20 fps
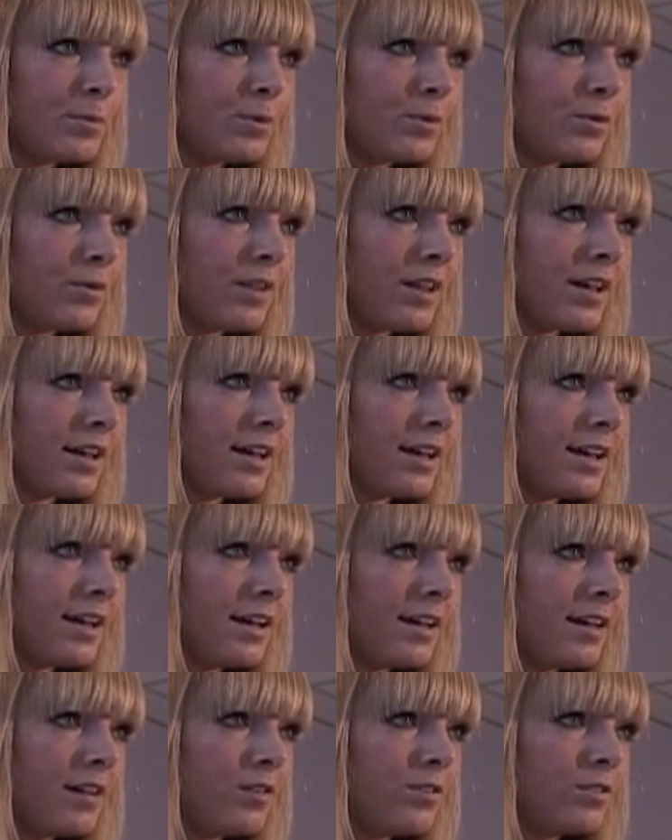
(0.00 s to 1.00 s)
pull that
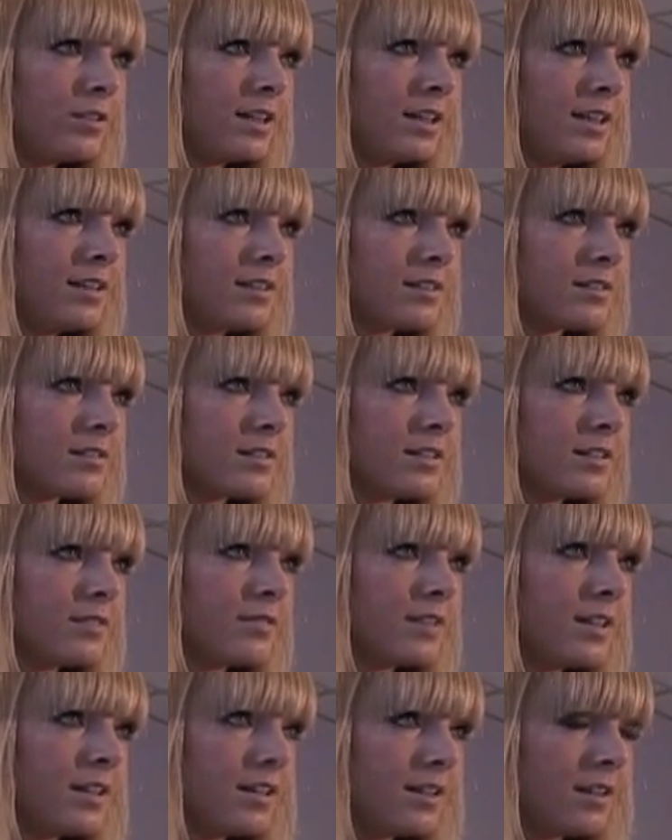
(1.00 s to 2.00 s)
hair on either side of
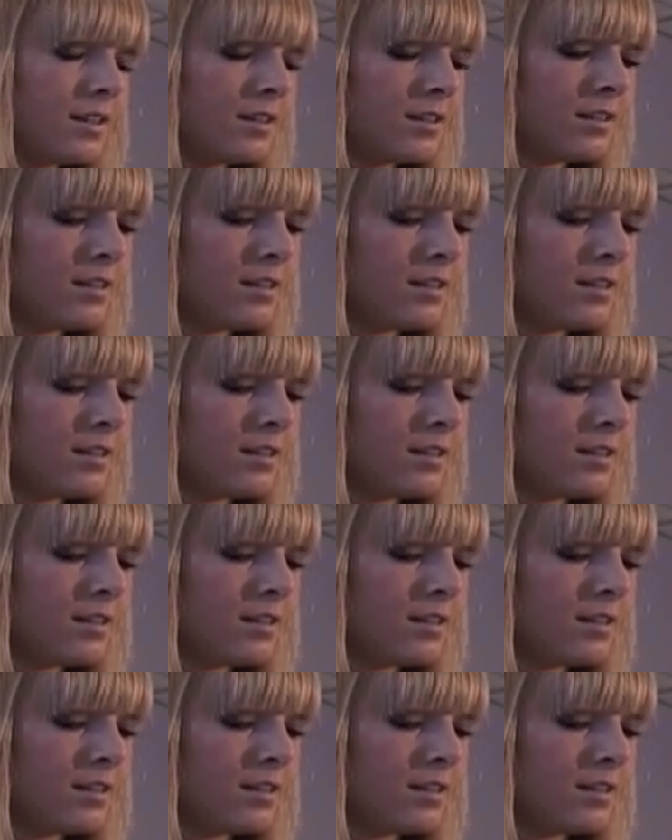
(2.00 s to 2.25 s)
here.